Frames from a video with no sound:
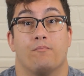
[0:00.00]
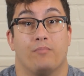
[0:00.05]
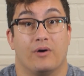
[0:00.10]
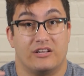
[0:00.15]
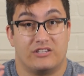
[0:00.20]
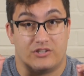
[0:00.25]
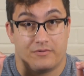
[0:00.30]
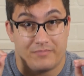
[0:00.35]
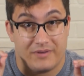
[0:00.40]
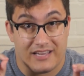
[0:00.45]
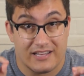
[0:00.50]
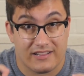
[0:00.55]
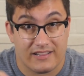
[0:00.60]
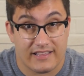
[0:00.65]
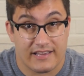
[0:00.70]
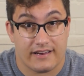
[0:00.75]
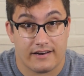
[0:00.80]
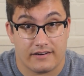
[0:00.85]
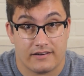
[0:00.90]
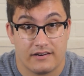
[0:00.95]
But to be
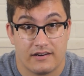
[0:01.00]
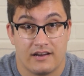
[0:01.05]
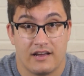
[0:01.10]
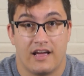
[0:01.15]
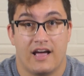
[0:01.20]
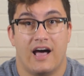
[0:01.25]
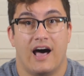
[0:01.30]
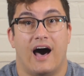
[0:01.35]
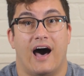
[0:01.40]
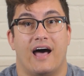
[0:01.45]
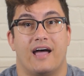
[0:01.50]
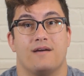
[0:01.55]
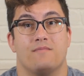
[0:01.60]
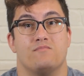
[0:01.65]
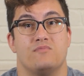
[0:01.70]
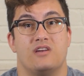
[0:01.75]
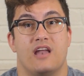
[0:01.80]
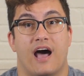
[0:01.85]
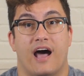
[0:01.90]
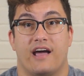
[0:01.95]
clear, I
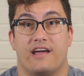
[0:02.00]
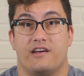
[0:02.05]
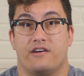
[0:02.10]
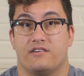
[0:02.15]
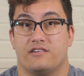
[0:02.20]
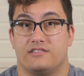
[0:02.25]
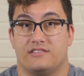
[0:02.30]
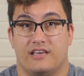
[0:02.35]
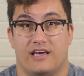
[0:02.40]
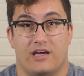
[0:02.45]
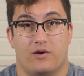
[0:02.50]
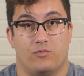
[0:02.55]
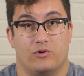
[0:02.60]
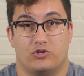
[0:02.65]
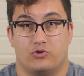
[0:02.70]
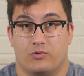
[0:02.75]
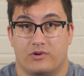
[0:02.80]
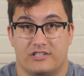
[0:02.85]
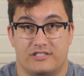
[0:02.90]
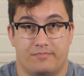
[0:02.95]
am not here to say
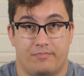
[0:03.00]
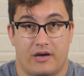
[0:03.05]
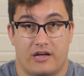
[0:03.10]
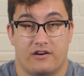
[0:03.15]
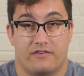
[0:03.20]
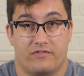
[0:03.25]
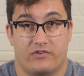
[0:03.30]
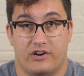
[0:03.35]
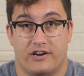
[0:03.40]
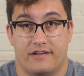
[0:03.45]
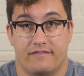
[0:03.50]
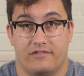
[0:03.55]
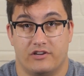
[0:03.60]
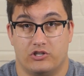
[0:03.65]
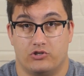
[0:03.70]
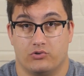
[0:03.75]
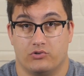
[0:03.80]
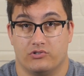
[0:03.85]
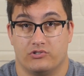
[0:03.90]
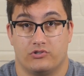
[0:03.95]
which one is better for
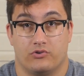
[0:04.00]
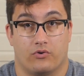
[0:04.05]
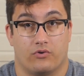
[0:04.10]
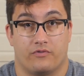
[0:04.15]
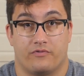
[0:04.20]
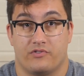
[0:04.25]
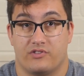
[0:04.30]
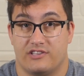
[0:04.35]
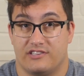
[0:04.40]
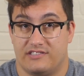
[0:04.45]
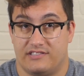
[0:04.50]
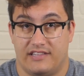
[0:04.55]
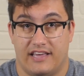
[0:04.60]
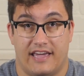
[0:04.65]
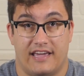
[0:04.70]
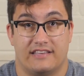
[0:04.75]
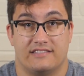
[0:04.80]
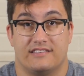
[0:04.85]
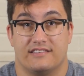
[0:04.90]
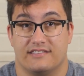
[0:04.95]
individuals or for the
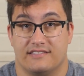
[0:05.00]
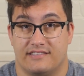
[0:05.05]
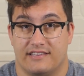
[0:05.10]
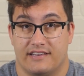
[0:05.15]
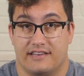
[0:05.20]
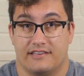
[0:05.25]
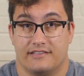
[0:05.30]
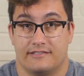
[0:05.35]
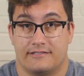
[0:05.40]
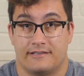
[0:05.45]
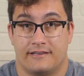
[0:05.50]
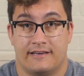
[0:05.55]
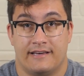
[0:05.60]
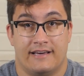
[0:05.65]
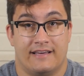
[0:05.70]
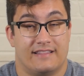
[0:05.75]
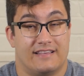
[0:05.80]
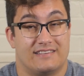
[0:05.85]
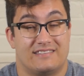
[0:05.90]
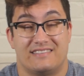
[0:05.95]
states and cities.
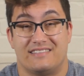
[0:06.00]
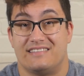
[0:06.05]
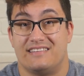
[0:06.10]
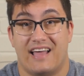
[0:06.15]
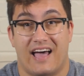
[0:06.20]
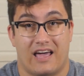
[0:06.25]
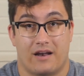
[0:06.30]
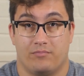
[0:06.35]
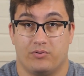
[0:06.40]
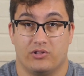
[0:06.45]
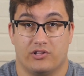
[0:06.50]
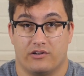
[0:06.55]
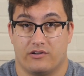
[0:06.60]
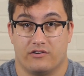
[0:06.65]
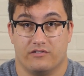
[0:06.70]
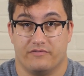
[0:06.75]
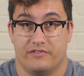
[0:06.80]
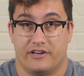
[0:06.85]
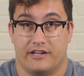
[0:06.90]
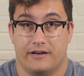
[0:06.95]
This is not a
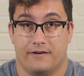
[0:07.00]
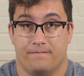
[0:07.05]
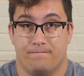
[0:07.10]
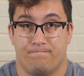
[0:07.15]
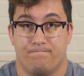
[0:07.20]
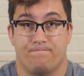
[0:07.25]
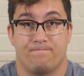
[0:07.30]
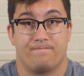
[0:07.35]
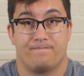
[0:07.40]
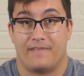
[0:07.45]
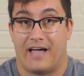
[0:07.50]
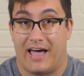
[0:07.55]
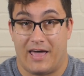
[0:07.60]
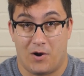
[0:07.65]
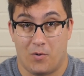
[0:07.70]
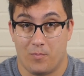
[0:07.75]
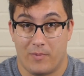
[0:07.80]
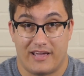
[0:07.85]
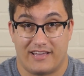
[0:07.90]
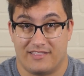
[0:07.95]
political video. I
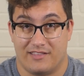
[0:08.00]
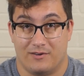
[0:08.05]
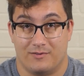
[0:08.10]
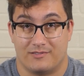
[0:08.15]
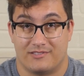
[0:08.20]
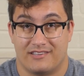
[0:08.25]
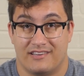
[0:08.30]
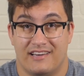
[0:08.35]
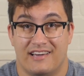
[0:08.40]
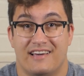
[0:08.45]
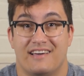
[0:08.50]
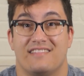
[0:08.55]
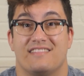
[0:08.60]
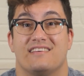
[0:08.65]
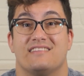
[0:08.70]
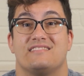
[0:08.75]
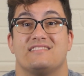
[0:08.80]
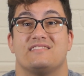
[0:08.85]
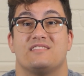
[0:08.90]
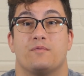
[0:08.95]
don't make those.
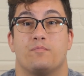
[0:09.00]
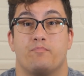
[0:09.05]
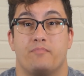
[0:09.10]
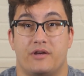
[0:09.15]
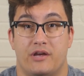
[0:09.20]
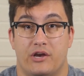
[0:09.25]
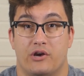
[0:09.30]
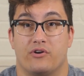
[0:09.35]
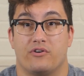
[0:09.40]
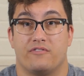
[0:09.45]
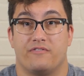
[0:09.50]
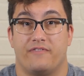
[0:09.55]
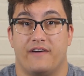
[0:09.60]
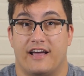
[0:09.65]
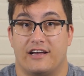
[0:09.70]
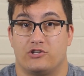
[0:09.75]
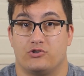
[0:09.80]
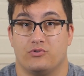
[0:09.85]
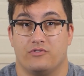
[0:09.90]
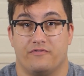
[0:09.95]
This is a pure
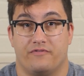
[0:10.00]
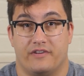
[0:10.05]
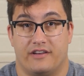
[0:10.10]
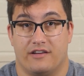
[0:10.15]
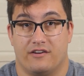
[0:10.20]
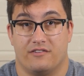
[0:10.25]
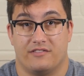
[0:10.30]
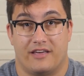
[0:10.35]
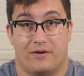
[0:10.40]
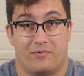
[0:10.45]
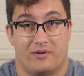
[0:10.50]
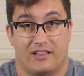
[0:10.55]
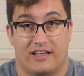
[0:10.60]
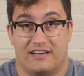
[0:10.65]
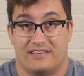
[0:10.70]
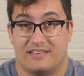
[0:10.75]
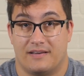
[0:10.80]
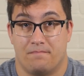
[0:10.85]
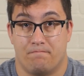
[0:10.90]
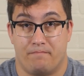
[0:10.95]
factual video that
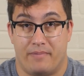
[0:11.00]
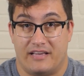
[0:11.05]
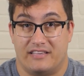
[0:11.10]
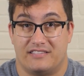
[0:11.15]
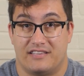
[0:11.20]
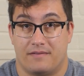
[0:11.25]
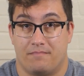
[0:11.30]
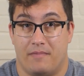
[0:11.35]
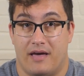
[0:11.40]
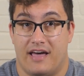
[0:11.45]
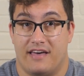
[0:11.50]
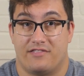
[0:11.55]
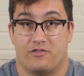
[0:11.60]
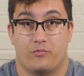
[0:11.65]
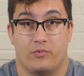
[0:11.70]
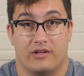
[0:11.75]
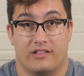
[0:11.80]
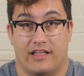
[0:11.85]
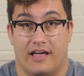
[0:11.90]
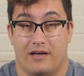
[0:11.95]
relies on basic math
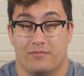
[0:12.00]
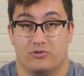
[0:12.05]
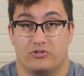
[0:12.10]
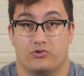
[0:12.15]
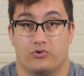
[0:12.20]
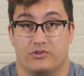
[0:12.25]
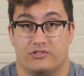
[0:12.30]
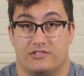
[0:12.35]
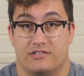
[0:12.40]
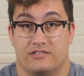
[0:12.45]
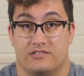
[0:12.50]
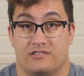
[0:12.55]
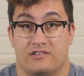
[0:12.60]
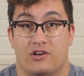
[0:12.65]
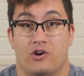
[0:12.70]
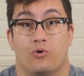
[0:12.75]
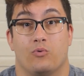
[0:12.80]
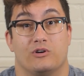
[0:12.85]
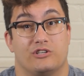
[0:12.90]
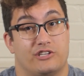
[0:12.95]
and reliable sources,
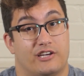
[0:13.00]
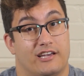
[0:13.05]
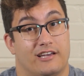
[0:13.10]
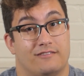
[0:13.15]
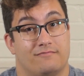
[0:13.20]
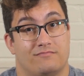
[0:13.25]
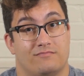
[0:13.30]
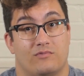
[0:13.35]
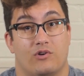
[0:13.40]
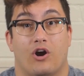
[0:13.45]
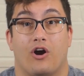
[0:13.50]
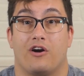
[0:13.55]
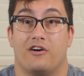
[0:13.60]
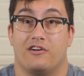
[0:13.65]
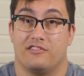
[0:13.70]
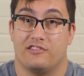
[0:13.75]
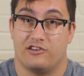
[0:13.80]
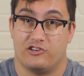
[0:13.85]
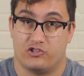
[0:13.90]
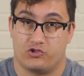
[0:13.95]
which again are
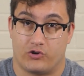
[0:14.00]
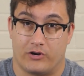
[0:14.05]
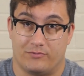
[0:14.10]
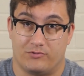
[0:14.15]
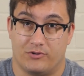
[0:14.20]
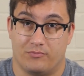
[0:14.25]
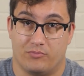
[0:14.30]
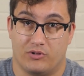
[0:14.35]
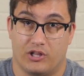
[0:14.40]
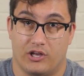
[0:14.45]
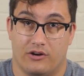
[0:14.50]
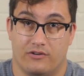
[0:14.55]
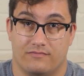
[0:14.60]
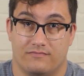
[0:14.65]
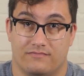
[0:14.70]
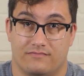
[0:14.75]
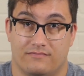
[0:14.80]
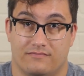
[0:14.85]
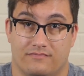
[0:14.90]
in the description below.